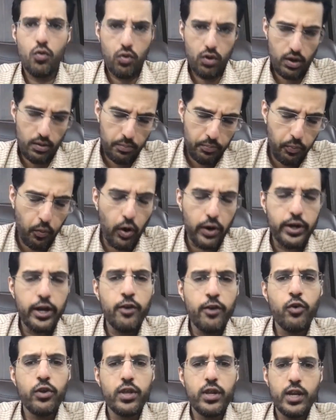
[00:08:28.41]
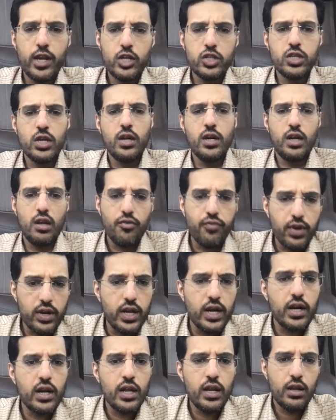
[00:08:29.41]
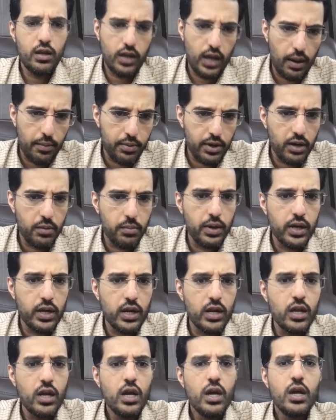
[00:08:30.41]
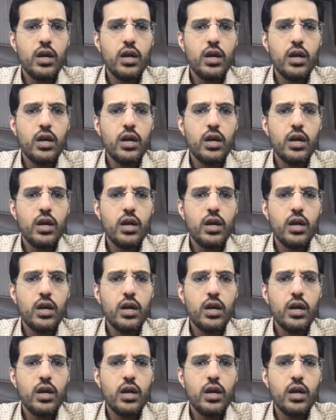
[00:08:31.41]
Important for the nation, definitely. Cabinet meeting.